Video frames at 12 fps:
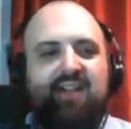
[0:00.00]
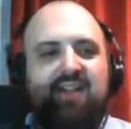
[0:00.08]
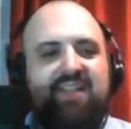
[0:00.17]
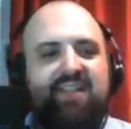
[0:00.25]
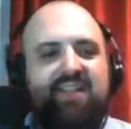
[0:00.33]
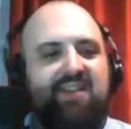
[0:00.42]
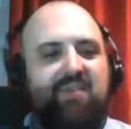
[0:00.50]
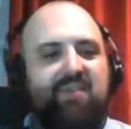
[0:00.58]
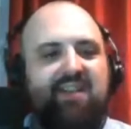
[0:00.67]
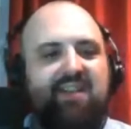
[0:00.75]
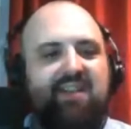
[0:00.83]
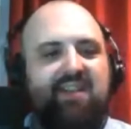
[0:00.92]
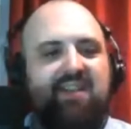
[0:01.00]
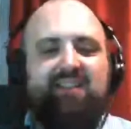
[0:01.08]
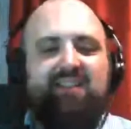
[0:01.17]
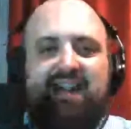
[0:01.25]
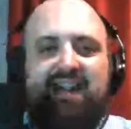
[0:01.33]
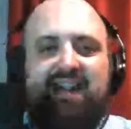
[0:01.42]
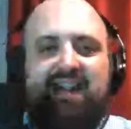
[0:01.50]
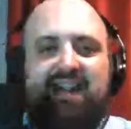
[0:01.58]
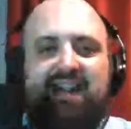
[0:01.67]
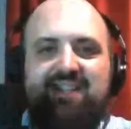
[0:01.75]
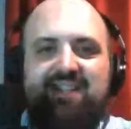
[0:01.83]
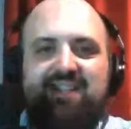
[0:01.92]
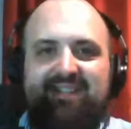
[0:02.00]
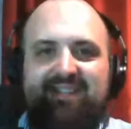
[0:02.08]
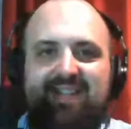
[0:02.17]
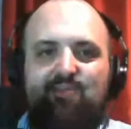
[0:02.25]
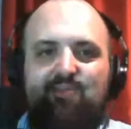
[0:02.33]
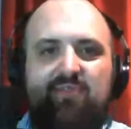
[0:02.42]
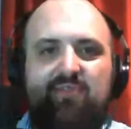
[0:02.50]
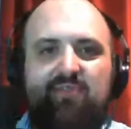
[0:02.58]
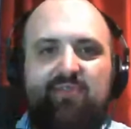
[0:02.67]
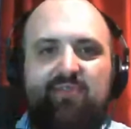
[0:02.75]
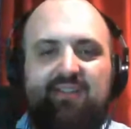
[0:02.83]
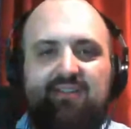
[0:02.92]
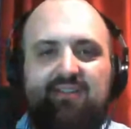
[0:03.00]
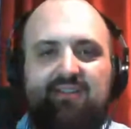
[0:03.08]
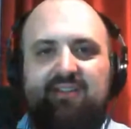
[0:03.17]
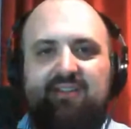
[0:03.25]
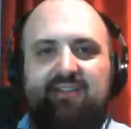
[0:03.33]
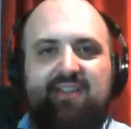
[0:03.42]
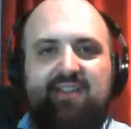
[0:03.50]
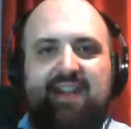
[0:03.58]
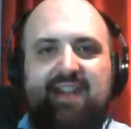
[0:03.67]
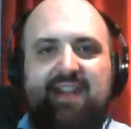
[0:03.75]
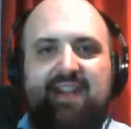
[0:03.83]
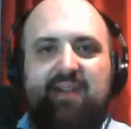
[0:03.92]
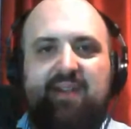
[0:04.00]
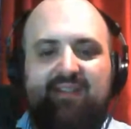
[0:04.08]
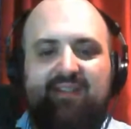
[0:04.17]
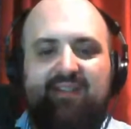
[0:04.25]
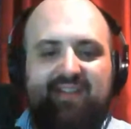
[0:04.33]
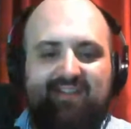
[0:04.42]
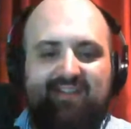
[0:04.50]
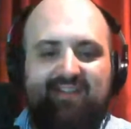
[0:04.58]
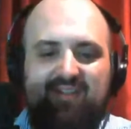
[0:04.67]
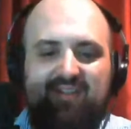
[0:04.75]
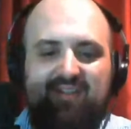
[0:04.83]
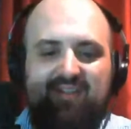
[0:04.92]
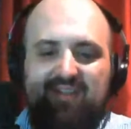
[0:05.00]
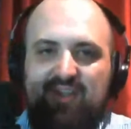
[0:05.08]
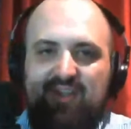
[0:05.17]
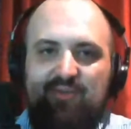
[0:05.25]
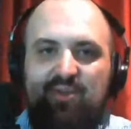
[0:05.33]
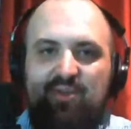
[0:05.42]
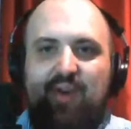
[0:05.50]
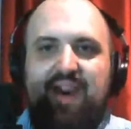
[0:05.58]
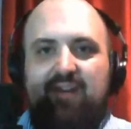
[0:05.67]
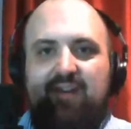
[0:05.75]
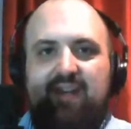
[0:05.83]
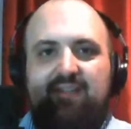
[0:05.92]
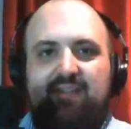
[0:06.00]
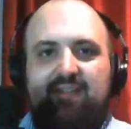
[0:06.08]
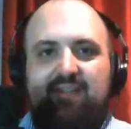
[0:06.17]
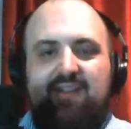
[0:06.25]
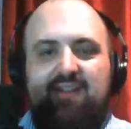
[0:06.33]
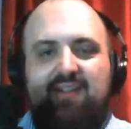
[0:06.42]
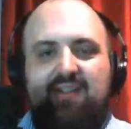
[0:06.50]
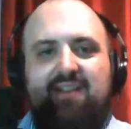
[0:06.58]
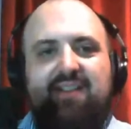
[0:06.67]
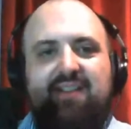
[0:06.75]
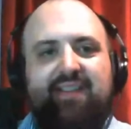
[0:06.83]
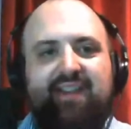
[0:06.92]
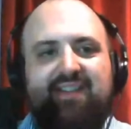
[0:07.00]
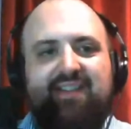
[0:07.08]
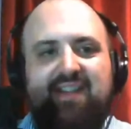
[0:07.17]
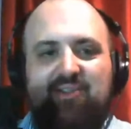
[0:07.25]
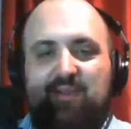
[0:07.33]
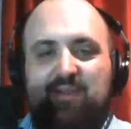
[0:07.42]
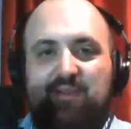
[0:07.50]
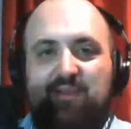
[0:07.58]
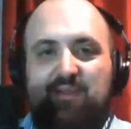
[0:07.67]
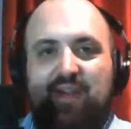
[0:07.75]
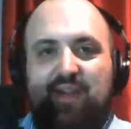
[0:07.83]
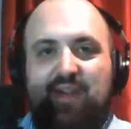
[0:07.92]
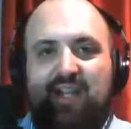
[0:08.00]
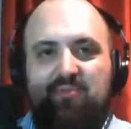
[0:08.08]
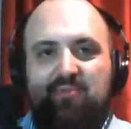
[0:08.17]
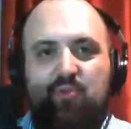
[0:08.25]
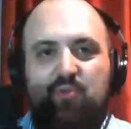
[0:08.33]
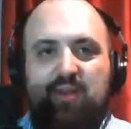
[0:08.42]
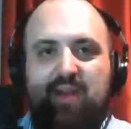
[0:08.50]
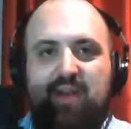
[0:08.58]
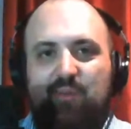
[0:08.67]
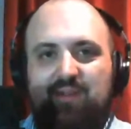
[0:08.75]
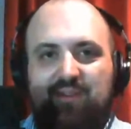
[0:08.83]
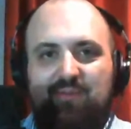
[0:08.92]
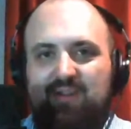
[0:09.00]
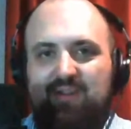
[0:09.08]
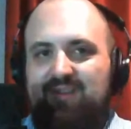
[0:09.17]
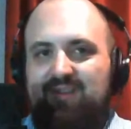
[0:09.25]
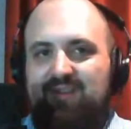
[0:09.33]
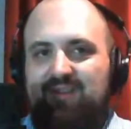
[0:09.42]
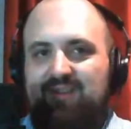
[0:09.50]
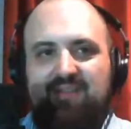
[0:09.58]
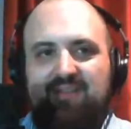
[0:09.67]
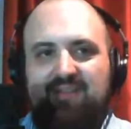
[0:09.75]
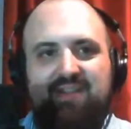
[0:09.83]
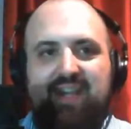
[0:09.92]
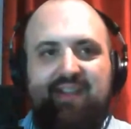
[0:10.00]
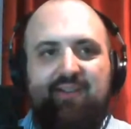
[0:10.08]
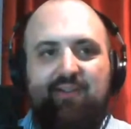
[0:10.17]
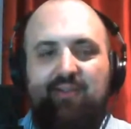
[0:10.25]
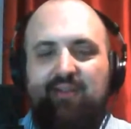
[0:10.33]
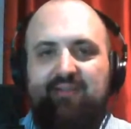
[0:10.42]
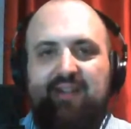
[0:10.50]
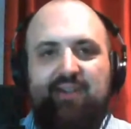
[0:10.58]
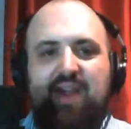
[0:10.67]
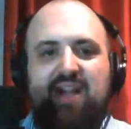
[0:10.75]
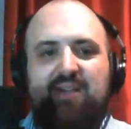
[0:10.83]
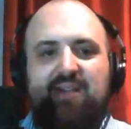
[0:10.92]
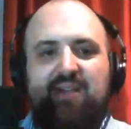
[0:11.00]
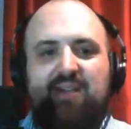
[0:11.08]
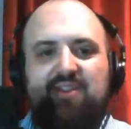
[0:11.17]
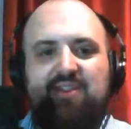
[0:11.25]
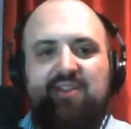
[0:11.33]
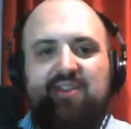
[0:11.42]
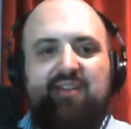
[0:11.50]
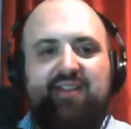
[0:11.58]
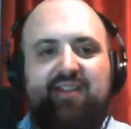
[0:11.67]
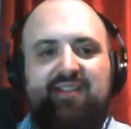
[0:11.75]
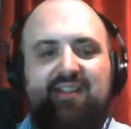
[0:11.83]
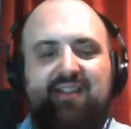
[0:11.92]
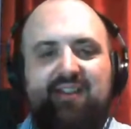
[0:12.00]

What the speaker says: Yeah, well, that's really central to the theme here. There's this huge gray area that has sort of developed between men and women who work together or interact with each other. That